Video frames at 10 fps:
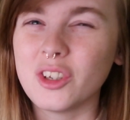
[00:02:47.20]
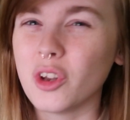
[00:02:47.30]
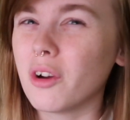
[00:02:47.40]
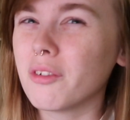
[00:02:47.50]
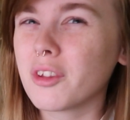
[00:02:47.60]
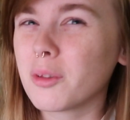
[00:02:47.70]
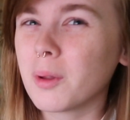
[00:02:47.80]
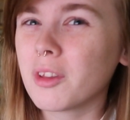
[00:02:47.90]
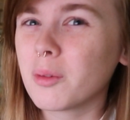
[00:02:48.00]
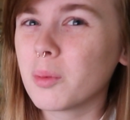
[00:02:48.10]
not
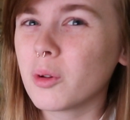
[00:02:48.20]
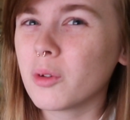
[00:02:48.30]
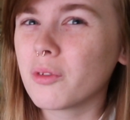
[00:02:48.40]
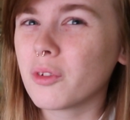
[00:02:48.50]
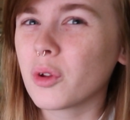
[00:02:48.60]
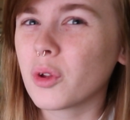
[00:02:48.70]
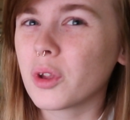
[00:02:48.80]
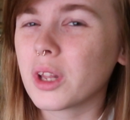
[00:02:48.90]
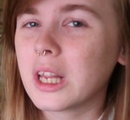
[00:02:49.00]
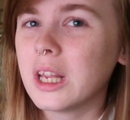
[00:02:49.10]
responsible
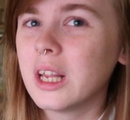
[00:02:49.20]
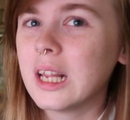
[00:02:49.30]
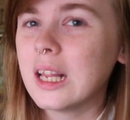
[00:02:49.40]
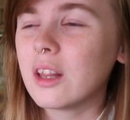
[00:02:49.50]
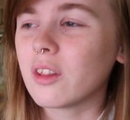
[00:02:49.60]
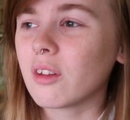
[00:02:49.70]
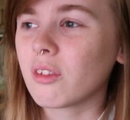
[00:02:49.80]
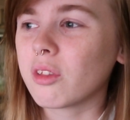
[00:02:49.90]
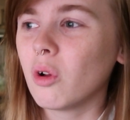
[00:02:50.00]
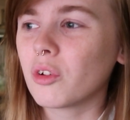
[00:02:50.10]
for the
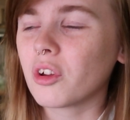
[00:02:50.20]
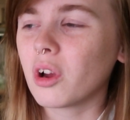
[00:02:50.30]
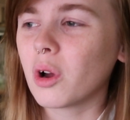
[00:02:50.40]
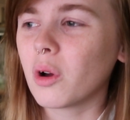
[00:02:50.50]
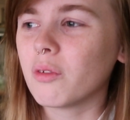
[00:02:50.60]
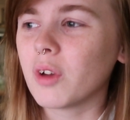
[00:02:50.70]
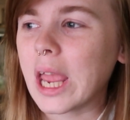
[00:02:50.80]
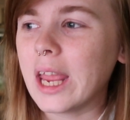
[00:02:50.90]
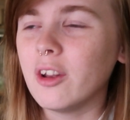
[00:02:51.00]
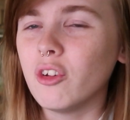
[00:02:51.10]
slaughter of
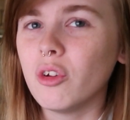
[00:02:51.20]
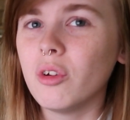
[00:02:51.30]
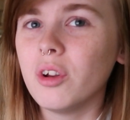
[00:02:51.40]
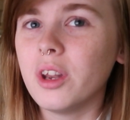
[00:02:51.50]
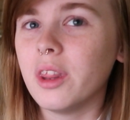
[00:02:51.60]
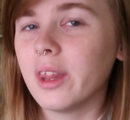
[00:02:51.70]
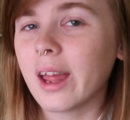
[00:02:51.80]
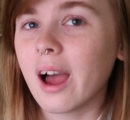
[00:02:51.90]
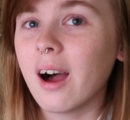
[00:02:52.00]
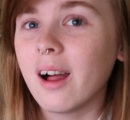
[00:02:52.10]
a dude
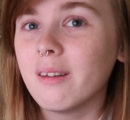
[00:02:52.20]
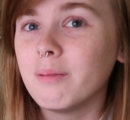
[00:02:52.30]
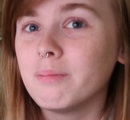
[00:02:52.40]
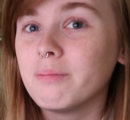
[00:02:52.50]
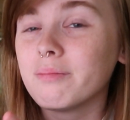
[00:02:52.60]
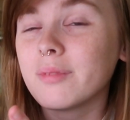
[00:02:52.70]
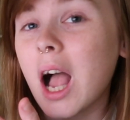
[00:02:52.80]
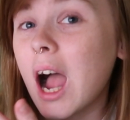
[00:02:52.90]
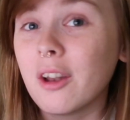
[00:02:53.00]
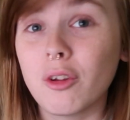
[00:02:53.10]
that
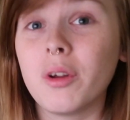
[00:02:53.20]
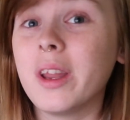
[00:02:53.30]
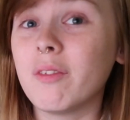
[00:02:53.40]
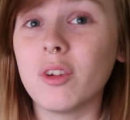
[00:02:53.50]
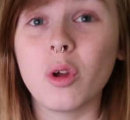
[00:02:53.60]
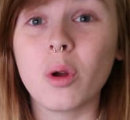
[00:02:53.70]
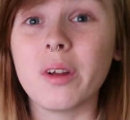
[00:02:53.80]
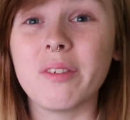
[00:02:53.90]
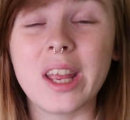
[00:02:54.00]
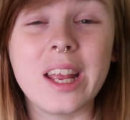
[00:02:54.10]
I don't even know
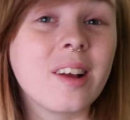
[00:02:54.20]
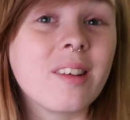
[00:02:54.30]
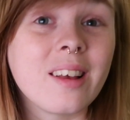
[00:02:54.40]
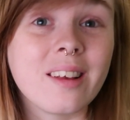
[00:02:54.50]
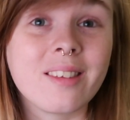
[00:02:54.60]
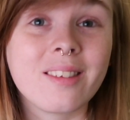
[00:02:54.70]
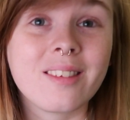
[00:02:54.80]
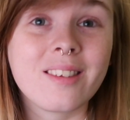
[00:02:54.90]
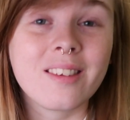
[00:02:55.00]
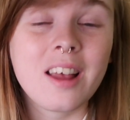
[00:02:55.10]
if he
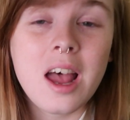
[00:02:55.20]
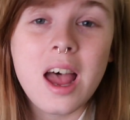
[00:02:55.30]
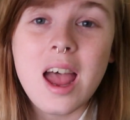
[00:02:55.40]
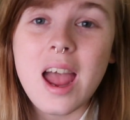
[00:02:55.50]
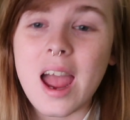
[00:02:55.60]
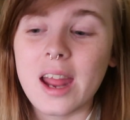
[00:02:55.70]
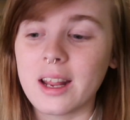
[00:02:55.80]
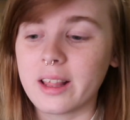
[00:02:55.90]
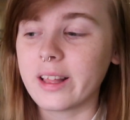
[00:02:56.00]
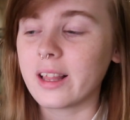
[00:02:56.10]
exists. And
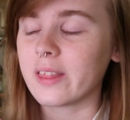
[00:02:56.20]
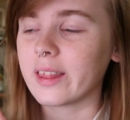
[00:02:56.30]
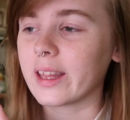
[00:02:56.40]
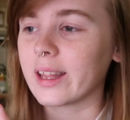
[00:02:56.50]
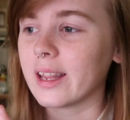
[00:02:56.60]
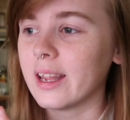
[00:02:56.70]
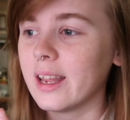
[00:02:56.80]
I think that